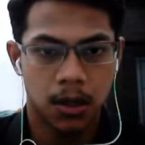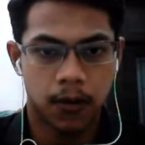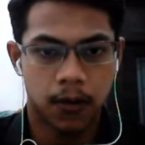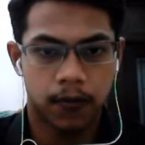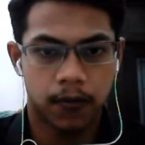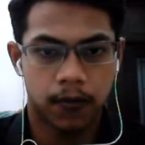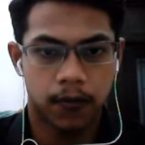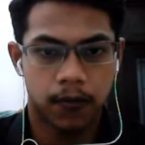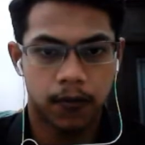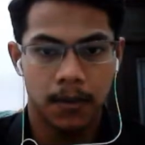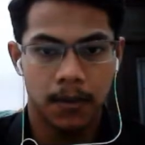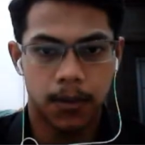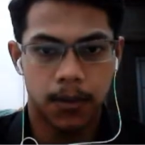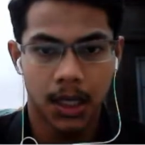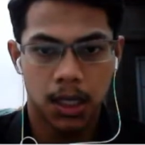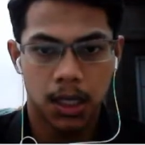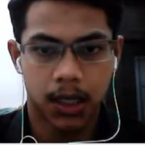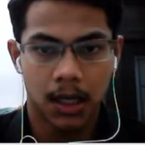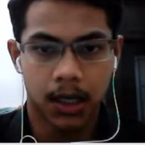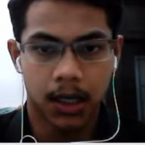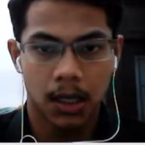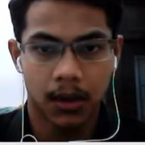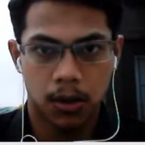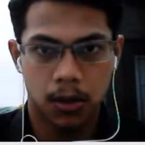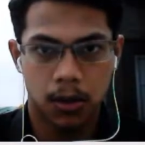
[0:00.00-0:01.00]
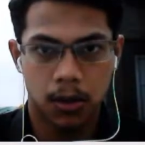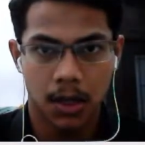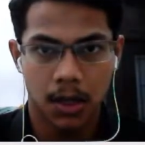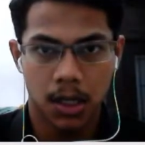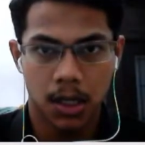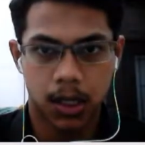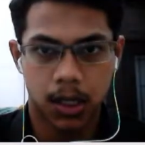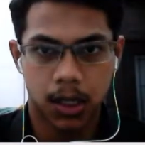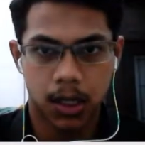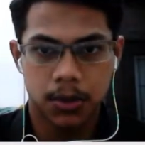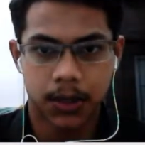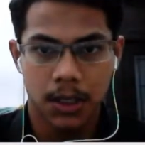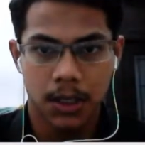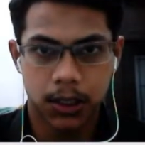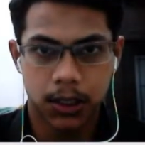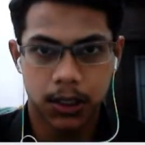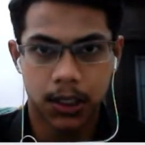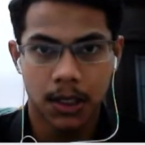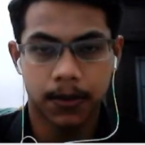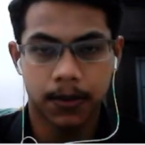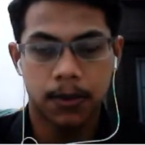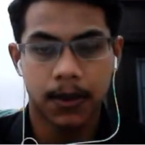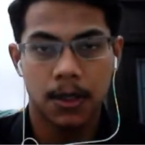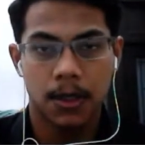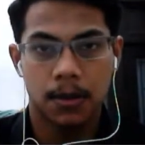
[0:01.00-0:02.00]
for a magnetic door alarm
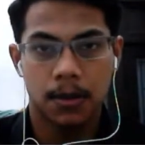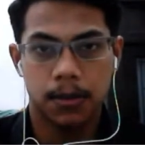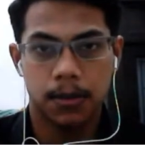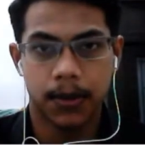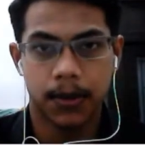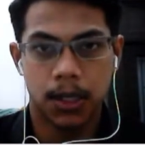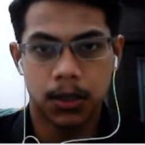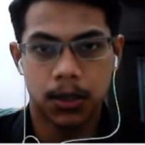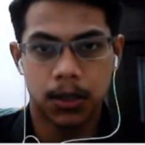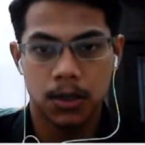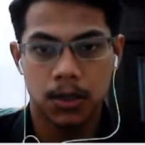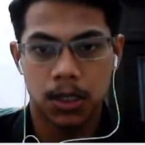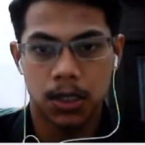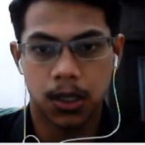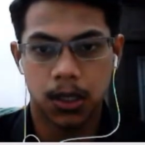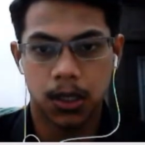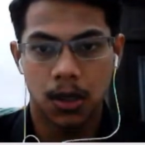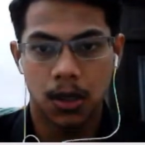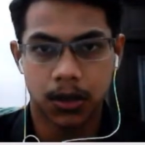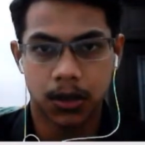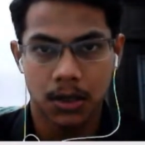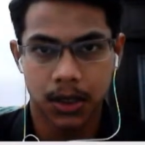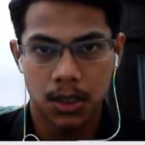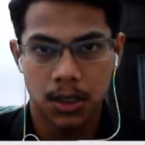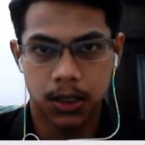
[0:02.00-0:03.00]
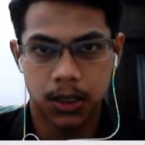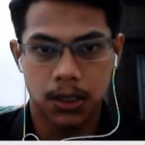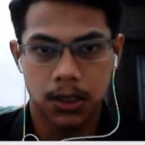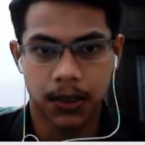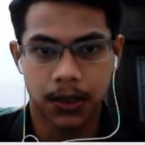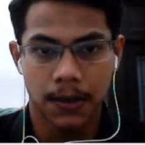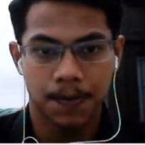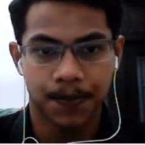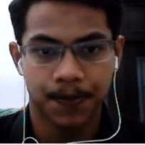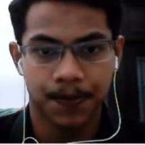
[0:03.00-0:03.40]
system by using a Hall sensor.